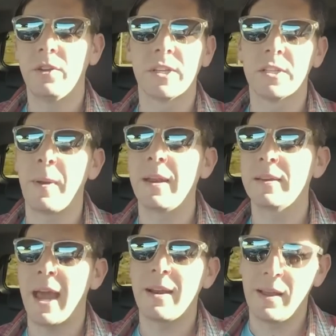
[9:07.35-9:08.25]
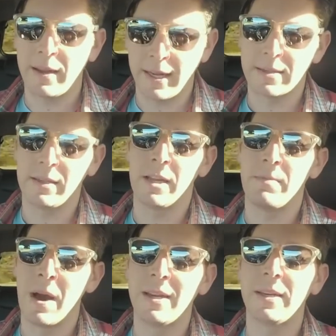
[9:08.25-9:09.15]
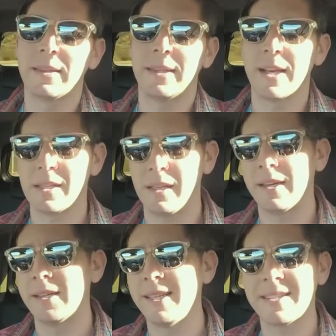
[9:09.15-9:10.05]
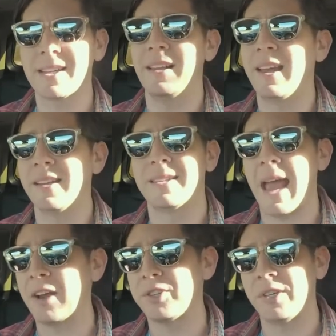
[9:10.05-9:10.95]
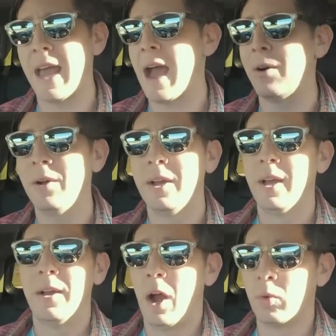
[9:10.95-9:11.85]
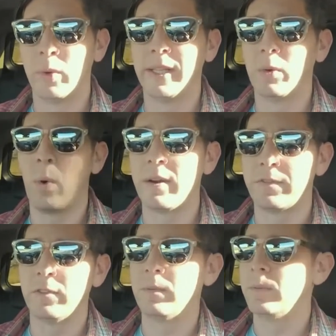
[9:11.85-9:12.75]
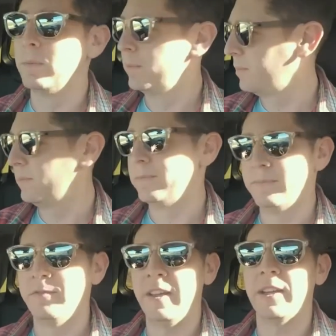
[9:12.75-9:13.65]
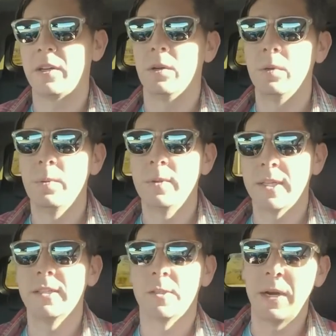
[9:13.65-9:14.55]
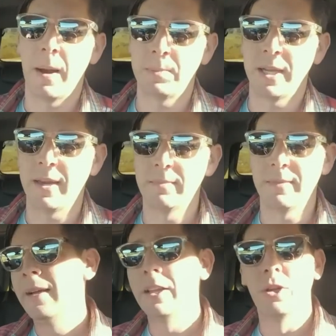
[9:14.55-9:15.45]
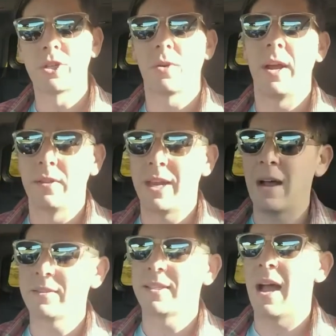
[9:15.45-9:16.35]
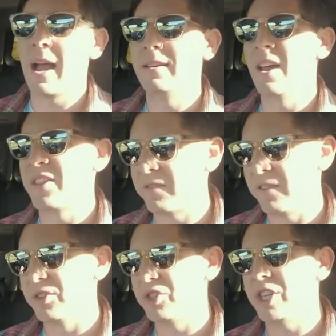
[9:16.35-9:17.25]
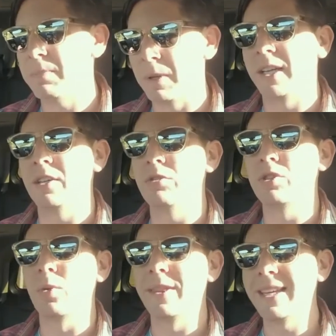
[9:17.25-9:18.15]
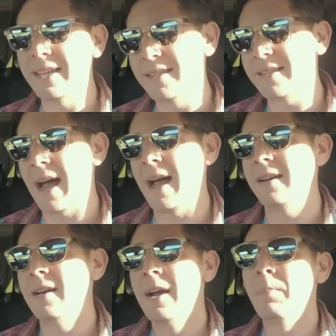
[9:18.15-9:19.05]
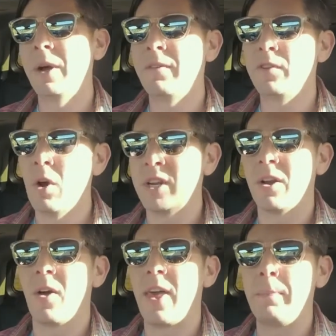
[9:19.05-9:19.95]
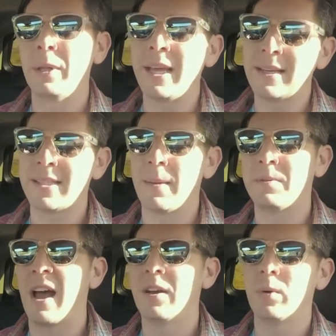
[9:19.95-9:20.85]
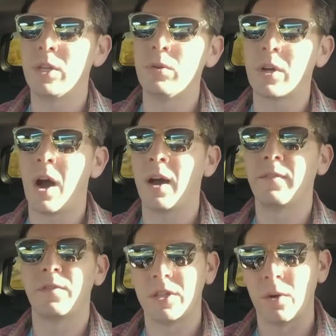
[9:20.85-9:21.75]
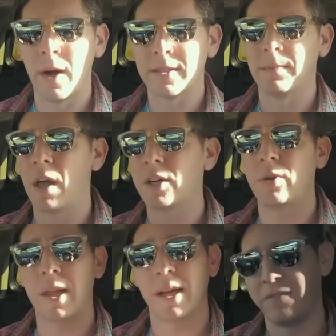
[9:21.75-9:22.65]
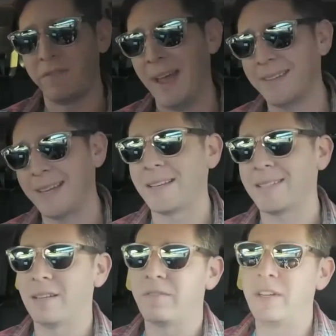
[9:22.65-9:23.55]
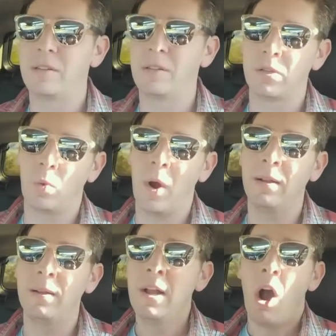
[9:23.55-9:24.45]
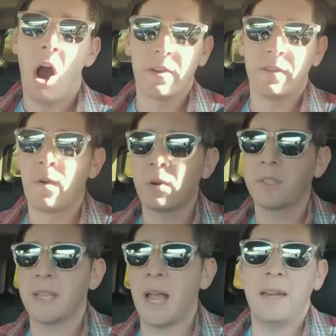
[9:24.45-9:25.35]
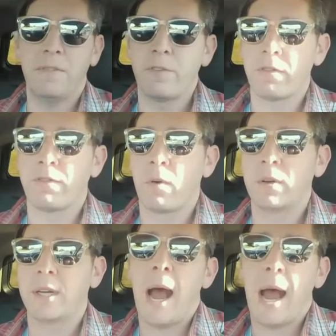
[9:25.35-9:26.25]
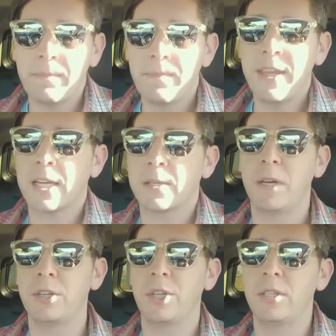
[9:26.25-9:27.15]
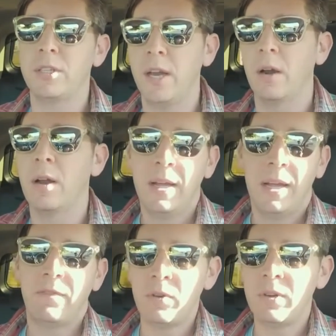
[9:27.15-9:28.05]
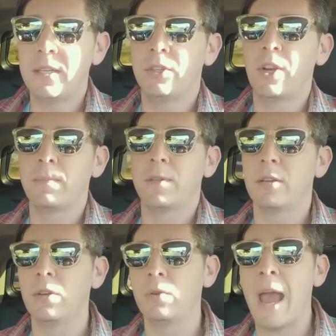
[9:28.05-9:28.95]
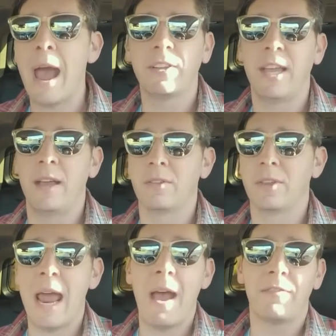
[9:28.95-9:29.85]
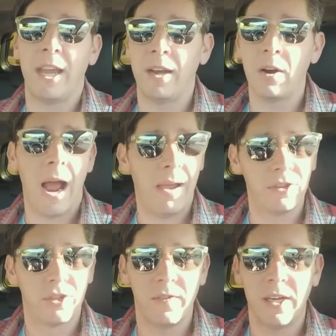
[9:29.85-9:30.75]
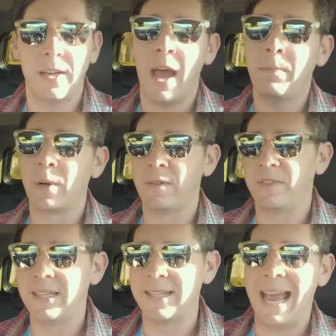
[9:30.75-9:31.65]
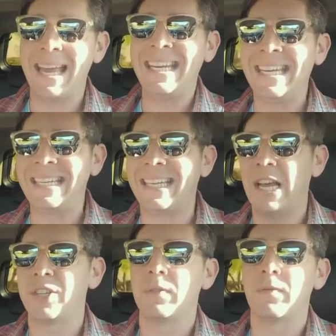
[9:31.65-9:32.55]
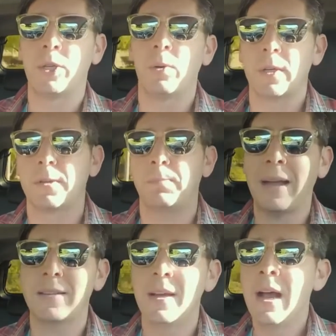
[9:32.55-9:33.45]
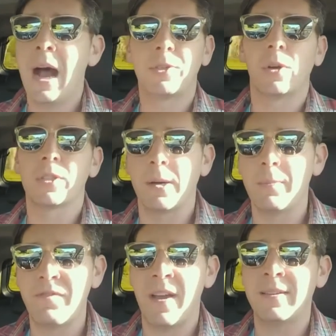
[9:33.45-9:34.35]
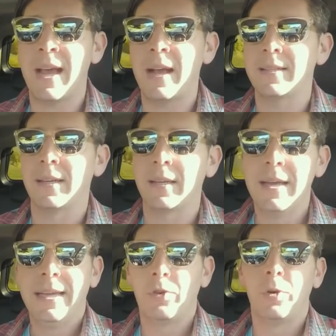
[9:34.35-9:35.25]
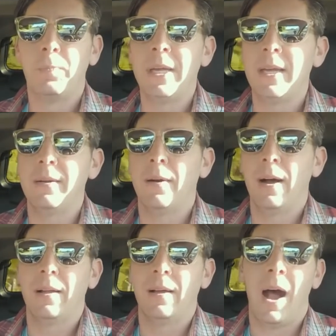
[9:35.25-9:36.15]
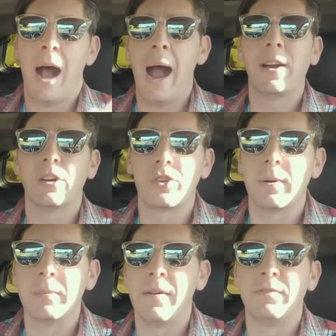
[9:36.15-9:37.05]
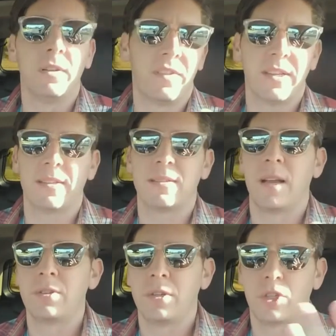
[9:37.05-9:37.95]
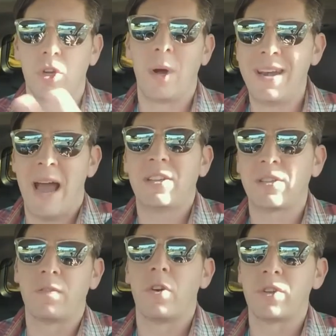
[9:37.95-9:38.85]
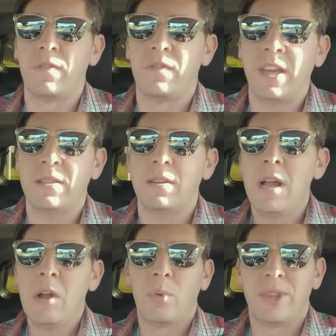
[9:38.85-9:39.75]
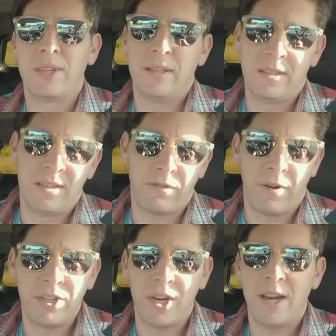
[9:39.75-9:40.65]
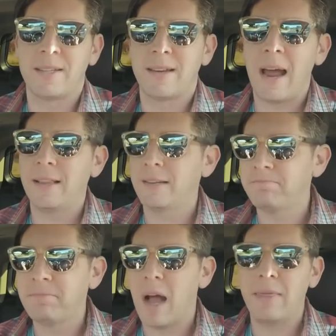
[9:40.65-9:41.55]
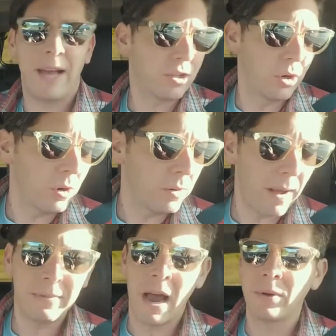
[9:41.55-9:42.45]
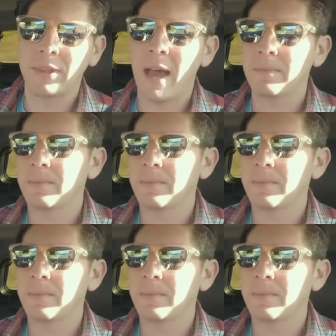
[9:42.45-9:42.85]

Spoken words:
You can spend Cadillac Escalade money and get the Escalade, because the Escalade is actually now a really wonderful vehicle since it's been updated. It looks great on the outside. Nothing feels cheap like it used to on the inside. But if you don't need all that bling, step down to a Yukon. If you still want some luxury, that's a fantastic vehicle as well. On the Ford side, if you're a Ford guy, the Expedition is here. If you need to jump to the new Navigator, I haven't driven it yet, but if this is any indication of what to expect, I'm sure it's going to be fantastic. It would be a higher trim level of this, essentially. So a nicer version of this with differentiated styling. That's cool. I'm down with that.